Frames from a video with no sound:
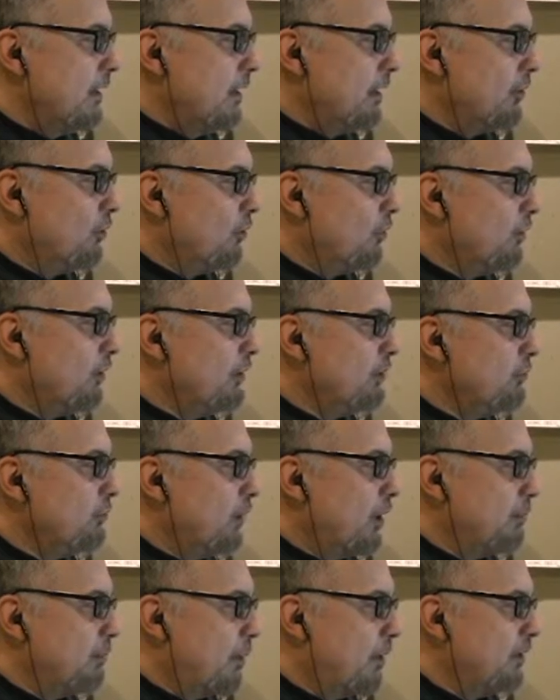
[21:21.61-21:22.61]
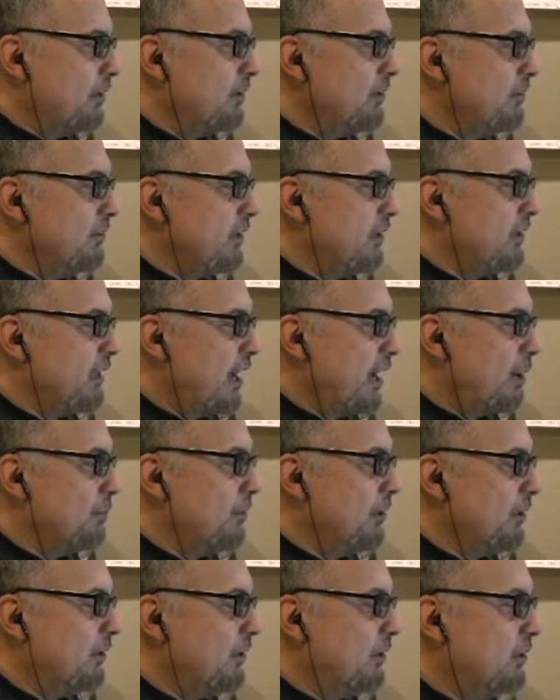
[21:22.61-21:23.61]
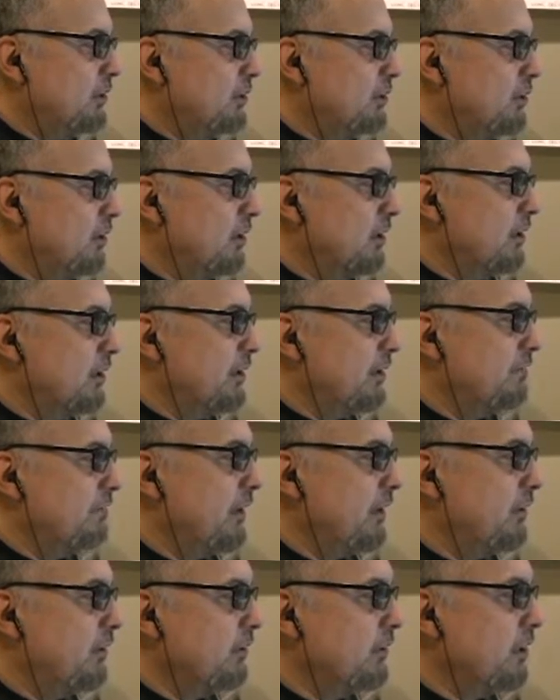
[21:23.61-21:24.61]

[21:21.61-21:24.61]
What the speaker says: According to our partners at the Albuquerque Journal, the federal